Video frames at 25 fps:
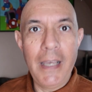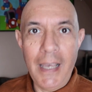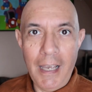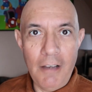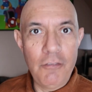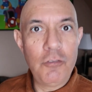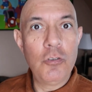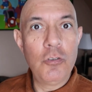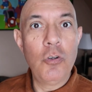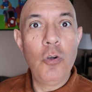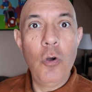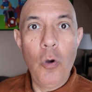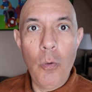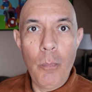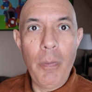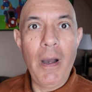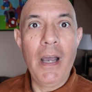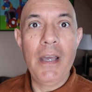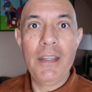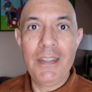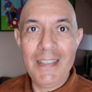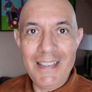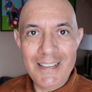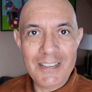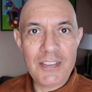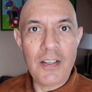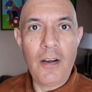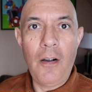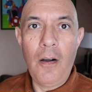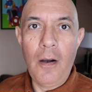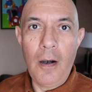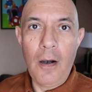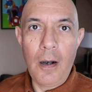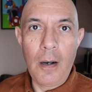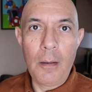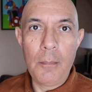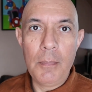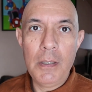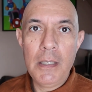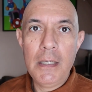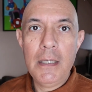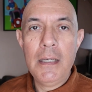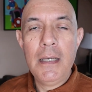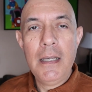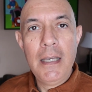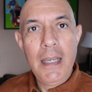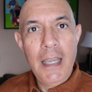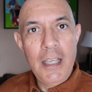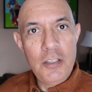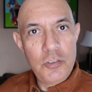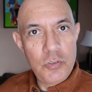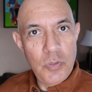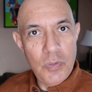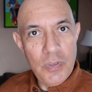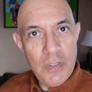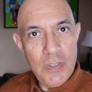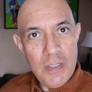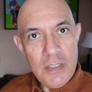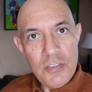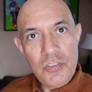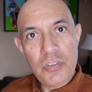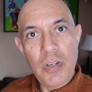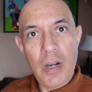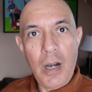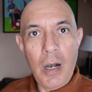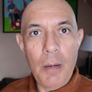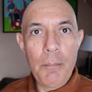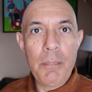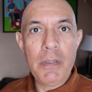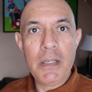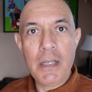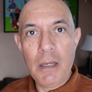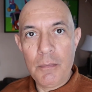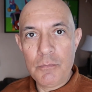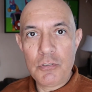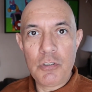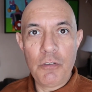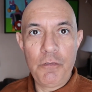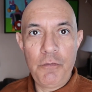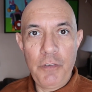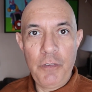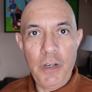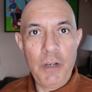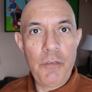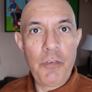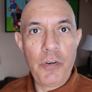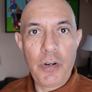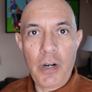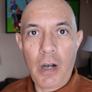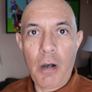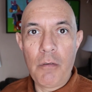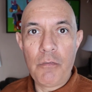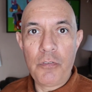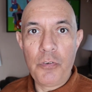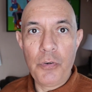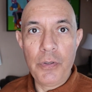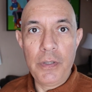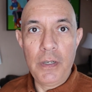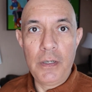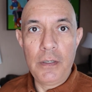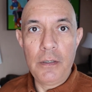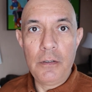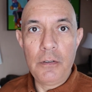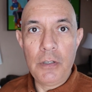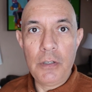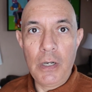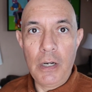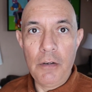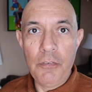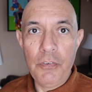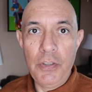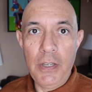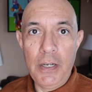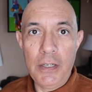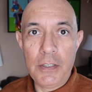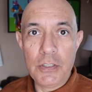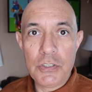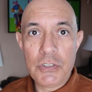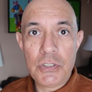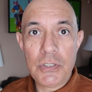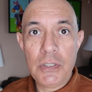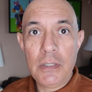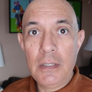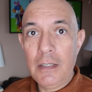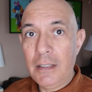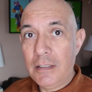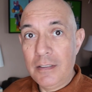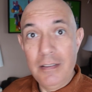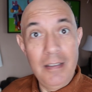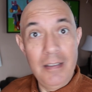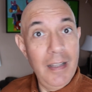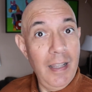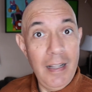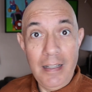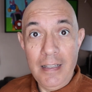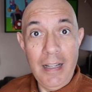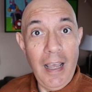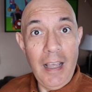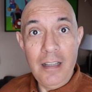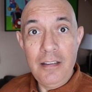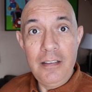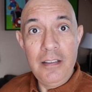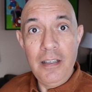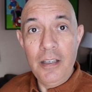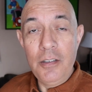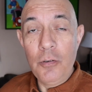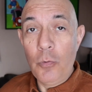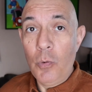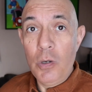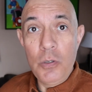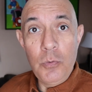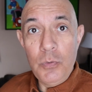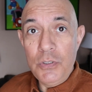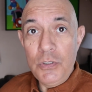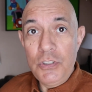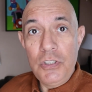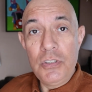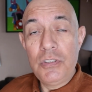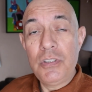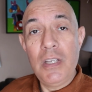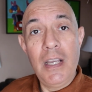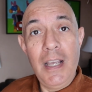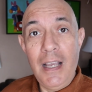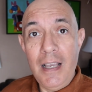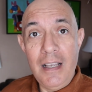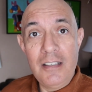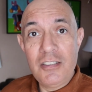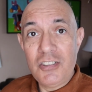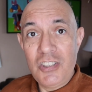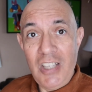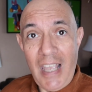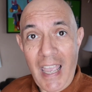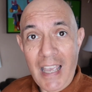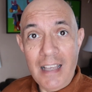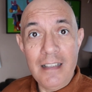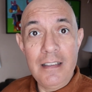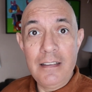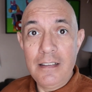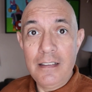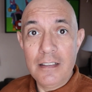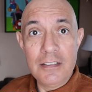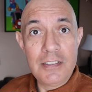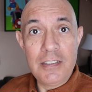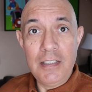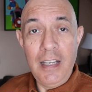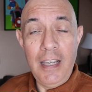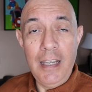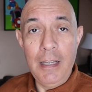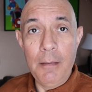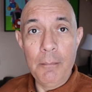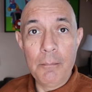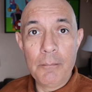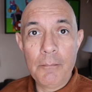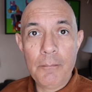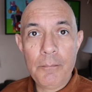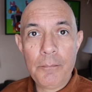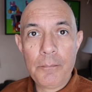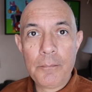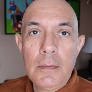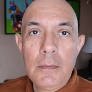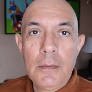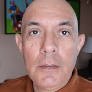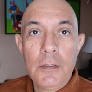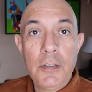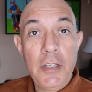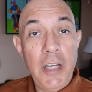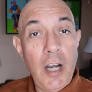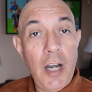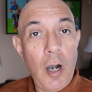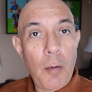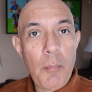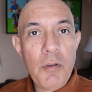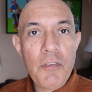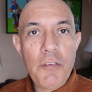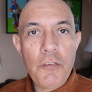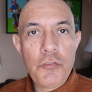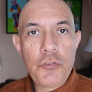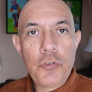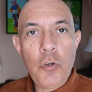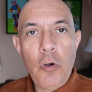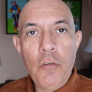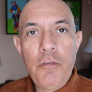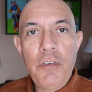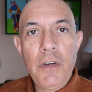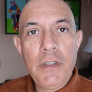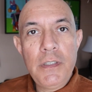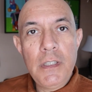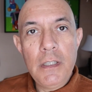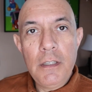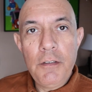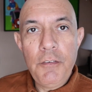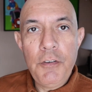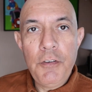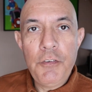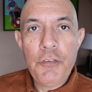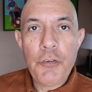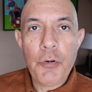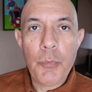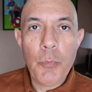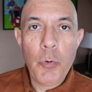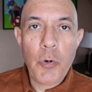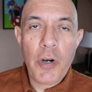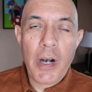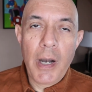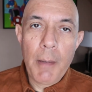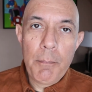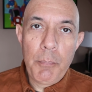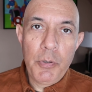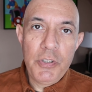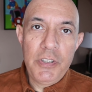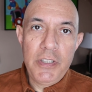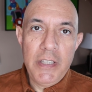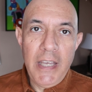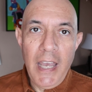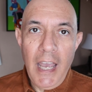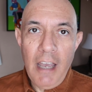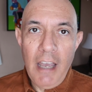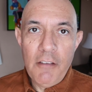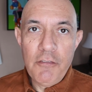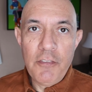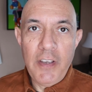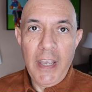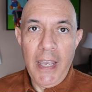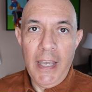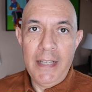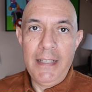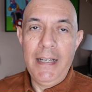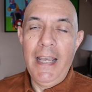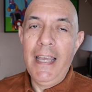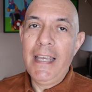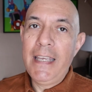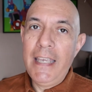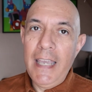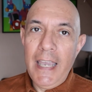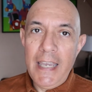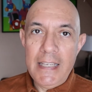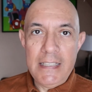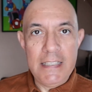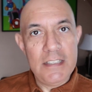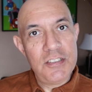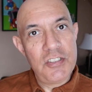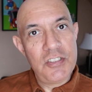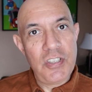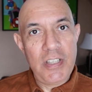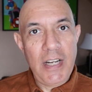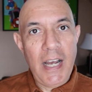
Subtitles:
have to go by this arm. And so this arm becomes a favorite arm of theirs, not the other one, which is exactly the same. The arm of the sofa in the living room where I put the afghan, again, it's in a